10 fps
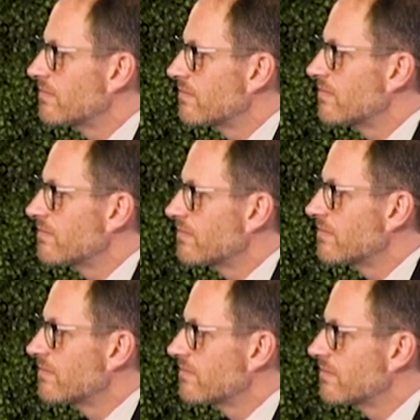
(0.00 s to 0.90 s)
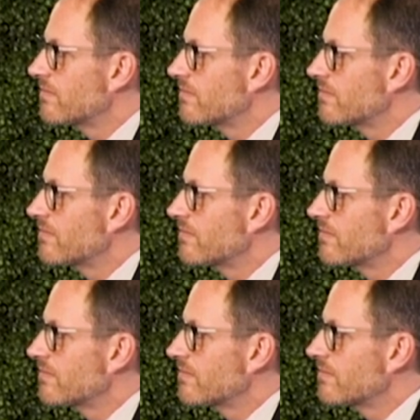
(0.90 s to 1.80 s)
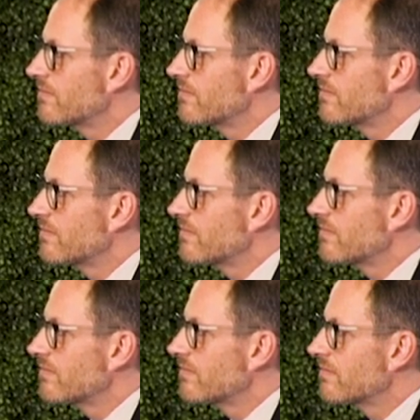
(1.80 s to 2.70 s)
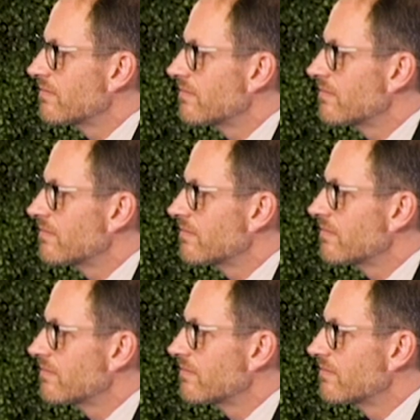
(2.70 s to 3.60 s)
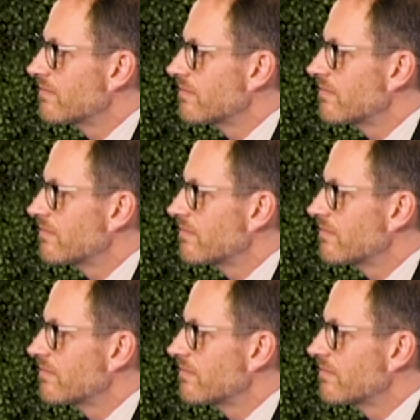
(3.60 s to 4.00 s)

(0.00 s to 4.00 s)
[no speech]